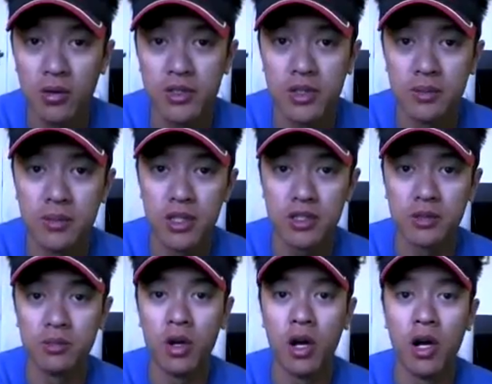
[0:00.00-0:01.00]
with some
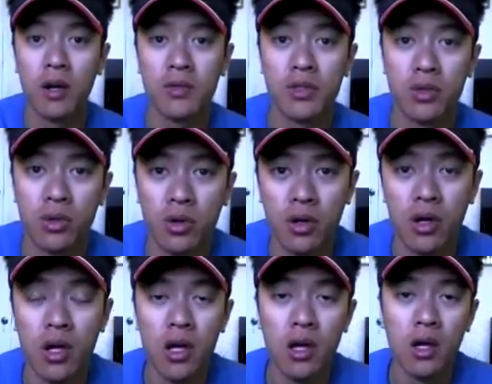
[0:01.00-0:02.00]
custom ROMs or
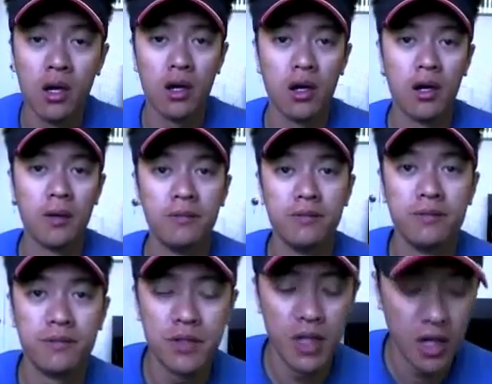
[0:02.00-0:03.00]
uh,
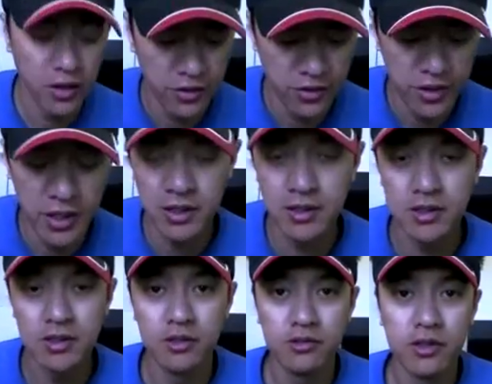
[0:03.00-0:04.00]
other things
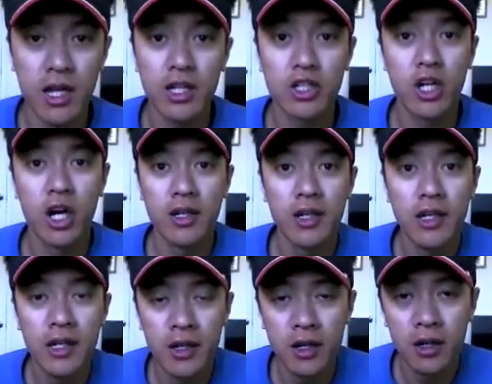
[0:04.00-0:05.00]
to flash onto
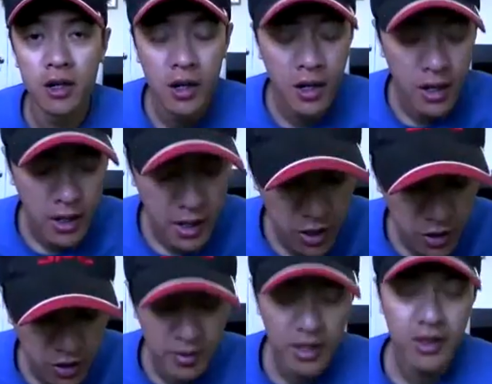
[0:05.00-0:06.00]
here and
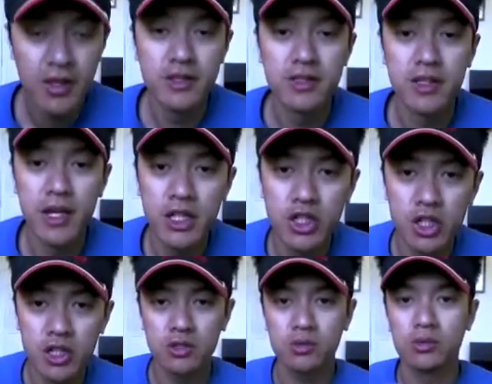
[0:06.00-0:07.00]
other methods. They
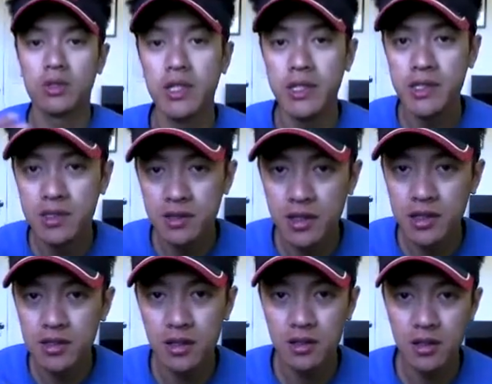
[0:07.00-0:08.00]
just released
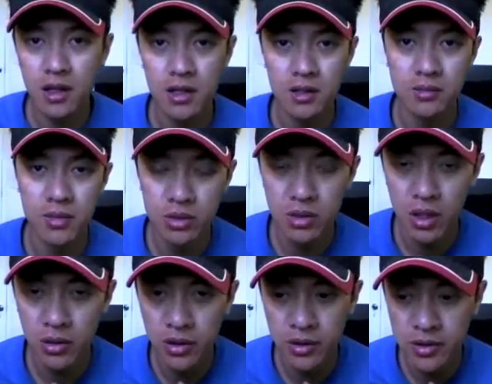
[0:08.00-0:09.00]
this unlocked
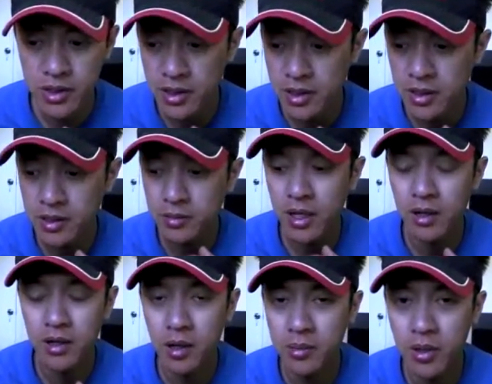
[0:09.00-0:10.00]
bootloader dealy about
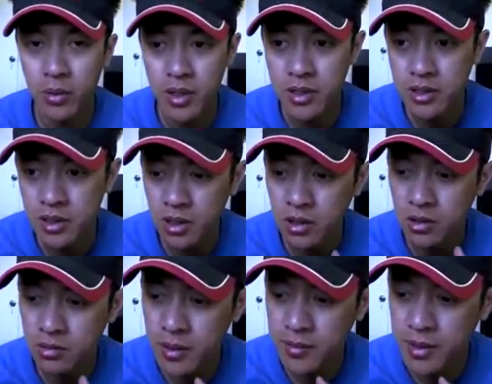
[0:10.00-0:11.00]
a couple of weeks ago,
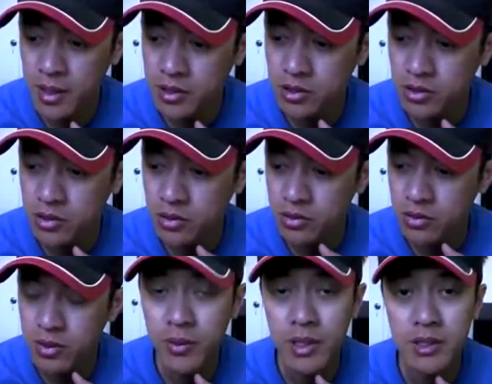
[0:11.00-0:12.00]
maybe like two,
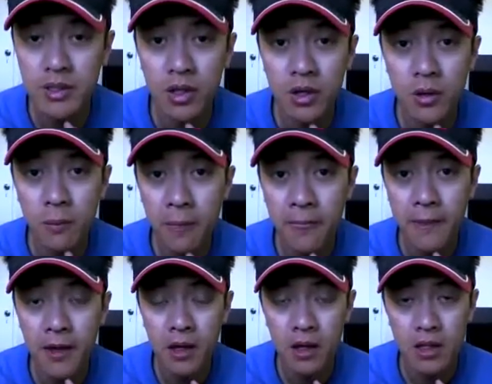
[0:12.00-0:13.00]
three weeks ago,
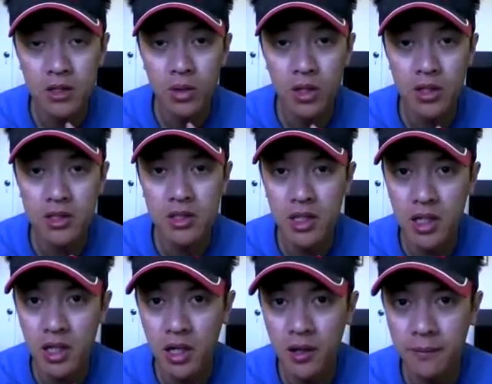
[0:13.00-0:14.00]
as well as the
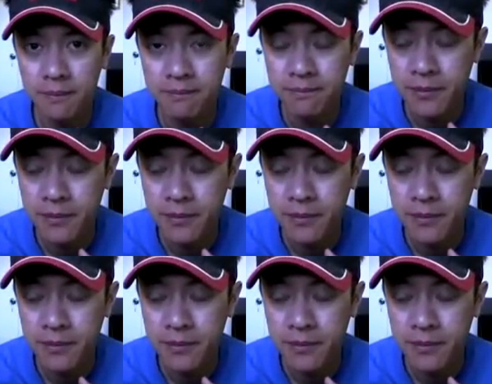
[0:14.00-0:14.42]
um,